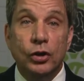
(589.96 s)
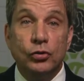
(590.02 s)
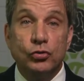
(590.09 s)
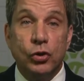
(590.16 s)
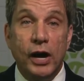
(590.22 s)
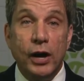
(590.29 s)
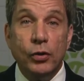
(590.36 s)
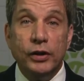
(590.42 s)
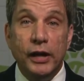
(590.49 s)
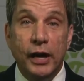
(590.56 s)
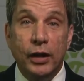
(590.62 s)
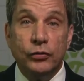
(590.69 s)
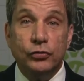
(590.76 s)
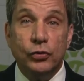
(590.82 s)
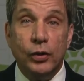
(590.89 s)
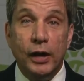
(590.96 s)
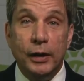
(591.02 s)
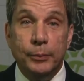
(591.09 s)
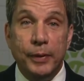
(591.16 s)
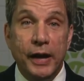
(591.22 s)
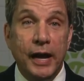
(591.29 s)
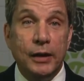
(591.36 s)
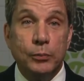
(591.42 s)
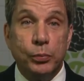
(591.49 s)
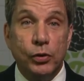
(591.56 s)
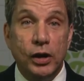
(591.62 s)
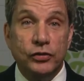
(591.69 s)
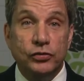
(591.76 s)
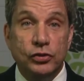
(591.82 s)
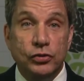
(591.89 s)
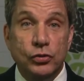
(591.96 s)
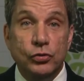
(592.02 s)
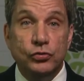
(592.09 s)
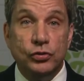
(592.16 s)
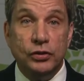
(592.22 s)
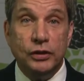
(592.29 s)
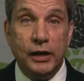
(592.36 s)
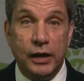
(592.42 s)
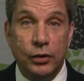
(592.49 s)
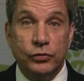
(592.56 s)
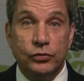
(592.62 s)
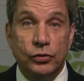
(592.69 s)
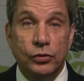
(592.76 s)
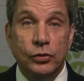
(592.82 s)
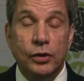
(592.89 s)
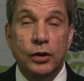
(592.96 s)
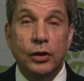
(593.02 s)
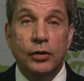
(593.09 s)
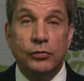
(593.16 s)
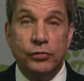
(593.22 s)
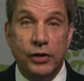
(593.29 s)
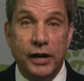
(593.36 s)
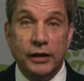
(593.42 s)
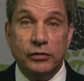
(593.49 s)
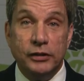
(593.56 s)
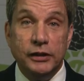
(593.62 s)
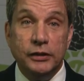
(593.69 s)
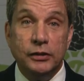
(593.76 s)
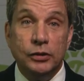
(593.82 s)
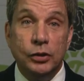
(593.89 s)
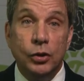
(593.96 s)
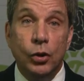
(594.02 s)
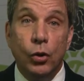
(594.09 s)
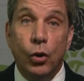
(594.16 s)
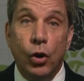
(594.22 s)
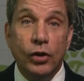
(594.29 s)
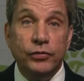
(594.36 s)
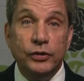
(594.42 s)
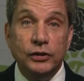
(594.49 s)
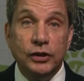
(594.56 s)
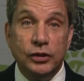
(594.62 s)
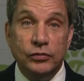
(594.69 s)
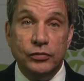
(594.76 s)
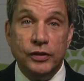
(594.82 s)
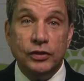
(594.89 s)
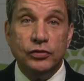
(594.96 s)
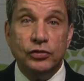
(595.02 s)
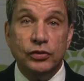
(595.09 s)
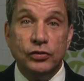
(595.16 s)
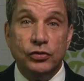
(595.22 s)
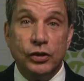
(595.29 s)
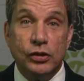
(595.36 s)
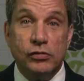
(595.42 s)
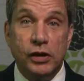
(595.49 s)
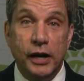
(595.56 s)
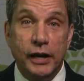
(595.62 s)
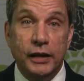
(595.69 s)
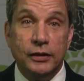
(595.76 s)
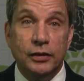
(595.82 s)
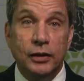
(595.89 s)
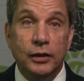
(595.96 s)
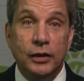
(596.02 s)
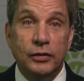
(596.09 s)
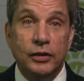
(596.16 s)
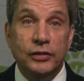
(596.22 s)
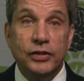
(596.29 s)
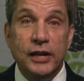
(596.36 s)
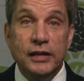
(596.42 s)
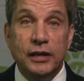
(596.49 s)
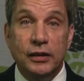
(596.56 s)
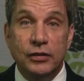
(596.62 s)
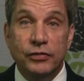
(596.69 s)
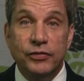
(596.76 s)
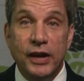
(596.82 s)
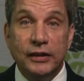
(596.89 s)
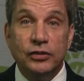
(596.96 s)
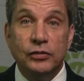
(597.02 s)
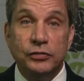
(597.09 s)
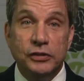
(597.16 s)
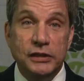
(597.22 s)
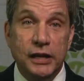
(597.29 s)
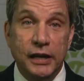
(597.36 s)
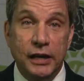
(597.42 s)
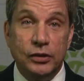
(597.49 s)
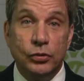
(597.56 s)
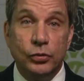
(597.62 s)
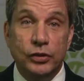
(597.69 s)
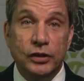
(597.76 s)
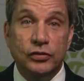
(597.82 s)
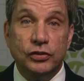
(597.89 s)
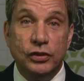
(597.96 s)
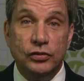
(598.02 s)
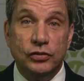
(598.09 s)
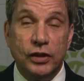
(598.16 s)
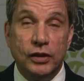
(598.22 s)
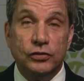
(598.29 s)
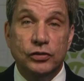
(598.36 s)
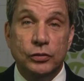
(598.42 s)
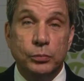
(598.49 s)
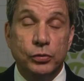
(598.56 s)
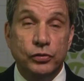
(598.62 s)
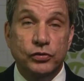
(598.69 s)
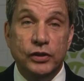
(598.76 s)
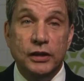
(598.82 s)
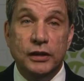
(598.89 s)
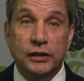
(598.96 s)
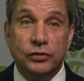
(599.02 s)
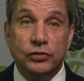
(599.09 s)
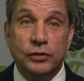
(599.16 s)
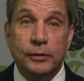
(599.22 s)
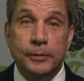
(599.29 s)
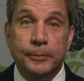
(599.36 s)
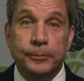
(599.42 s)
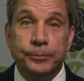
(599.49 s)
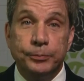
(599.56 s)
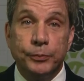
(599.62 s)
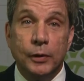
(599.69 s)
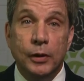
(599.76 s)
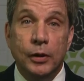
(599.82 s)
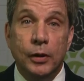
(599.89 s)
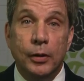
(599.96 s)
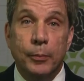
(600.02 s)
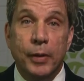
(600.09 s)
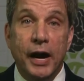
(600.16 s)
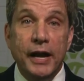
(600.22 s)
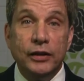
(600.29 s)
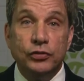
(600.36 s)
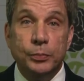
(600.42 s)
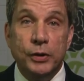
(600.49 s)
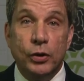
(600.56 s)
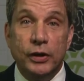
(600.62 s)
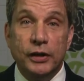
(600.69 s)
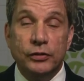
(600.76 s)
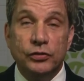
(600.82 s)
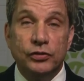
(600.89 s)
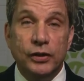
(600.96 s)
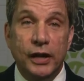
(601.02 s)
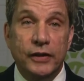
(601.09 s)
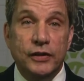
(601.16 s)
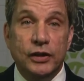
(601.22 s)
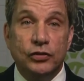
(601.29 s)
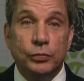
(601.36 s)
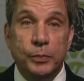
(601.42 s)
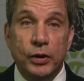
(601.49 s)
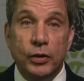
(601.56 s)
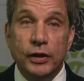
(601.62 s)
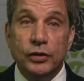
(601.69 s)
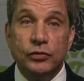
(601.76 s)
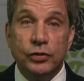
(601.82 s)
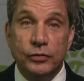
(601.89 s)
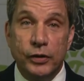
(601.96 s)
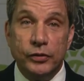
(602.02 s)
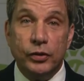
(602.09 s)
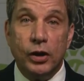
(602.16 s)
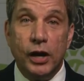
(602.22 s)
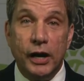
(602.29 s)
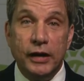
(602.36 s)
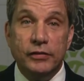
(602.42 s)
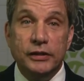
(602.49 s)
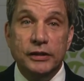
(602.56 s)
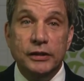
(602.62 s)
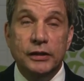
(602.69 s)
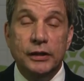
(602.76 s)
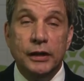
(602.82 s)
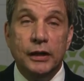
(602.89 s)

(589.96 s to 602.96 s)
Trial counsel and patent prosecution counsel, frankly, often convinces the client that they can effectively handle these contested proceedings. My experience and the experience of other highly